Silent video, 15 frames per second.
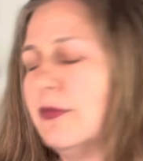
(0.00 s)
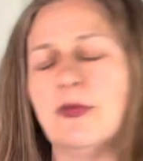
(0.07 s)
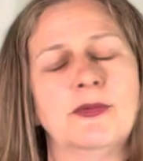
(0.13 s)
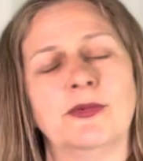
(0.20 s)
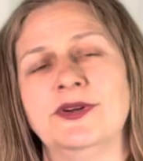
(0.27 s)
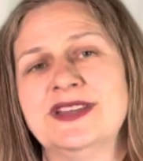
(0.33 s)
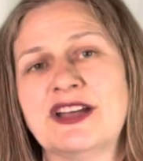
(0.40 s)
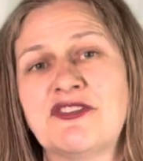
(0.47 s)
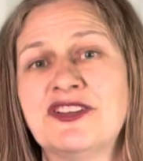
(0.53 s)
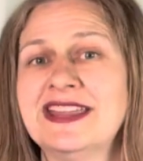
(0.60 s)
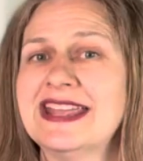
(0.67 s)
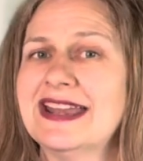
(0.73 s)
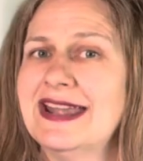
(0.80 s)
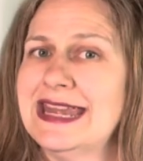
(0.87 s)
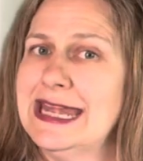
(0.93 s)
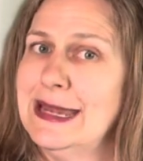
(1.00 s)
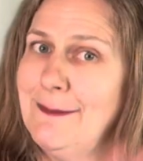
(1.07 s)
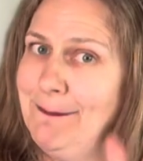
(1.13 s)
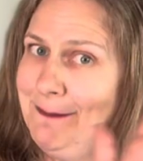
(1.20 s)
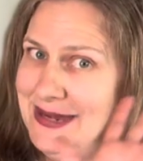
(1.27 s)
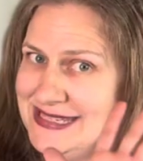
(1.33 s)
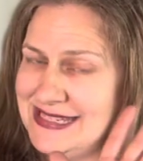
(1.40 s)
We're definitely gonna need
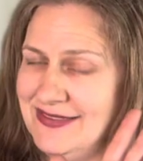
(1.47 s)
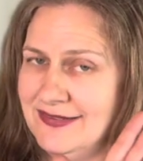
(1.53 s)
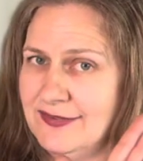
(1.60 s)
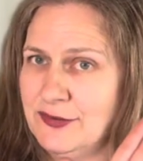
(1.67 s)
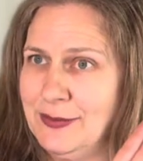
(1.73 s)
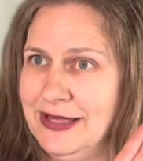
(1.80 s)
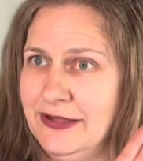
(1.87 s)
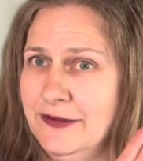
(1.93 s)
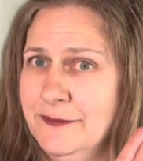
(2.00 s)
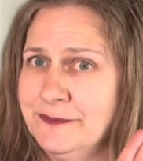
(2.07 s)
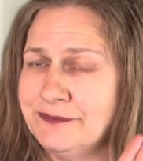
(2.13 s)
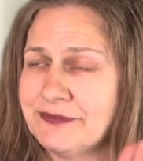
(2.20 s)
mittens as well.